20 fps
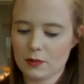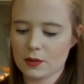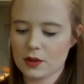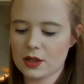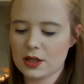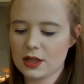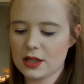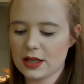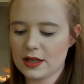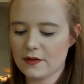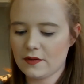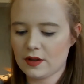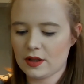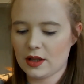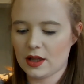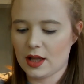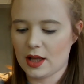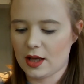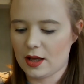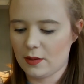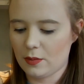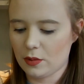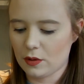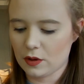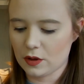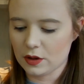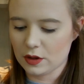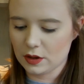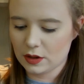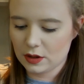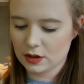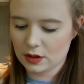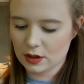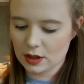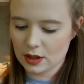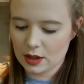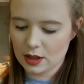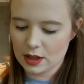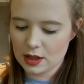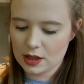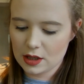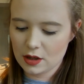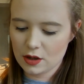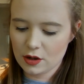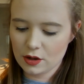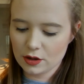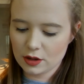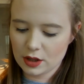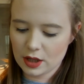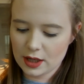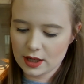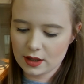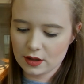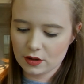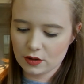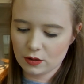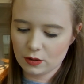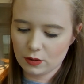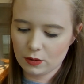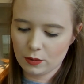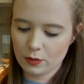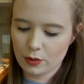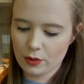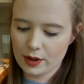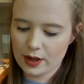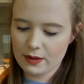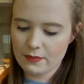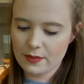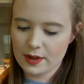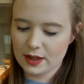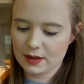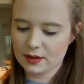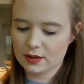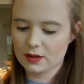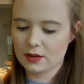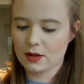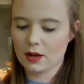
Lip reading: I'm going to leave it there because it looks like it's all pretty mixed